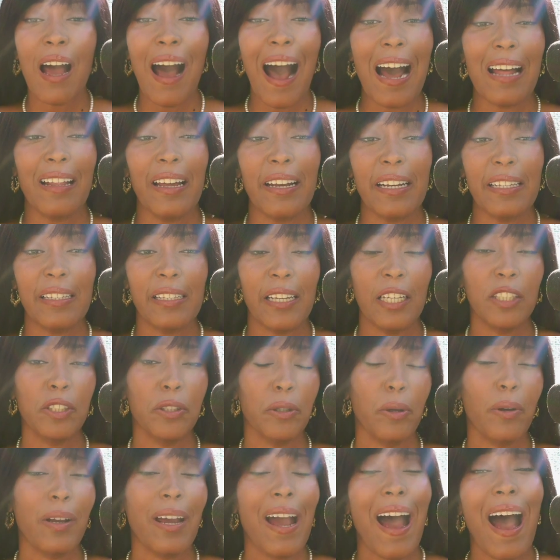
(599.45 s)
I like
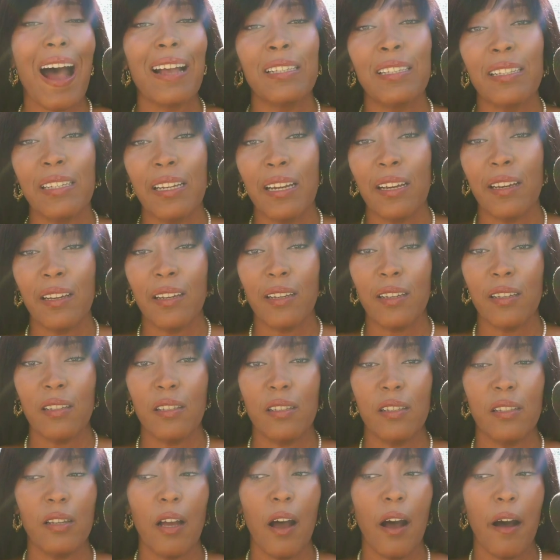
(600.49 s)
Central
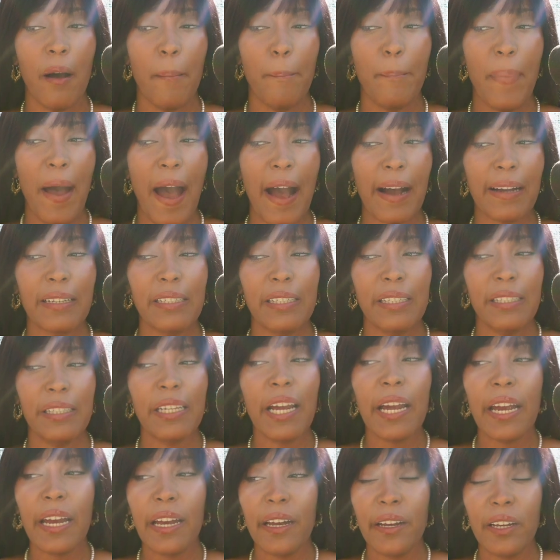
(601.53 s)
Castings.
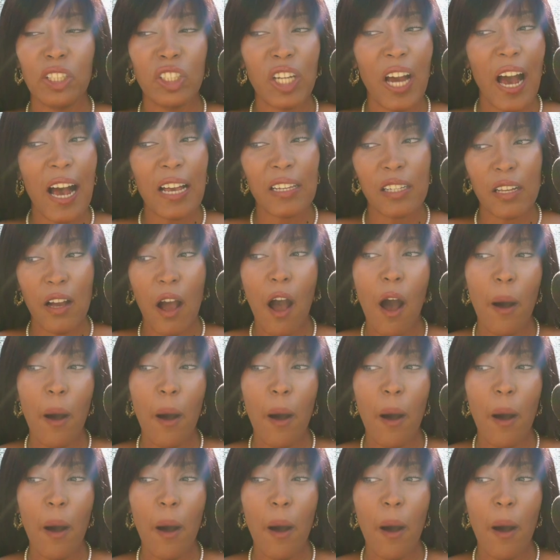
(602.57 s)
Backstage has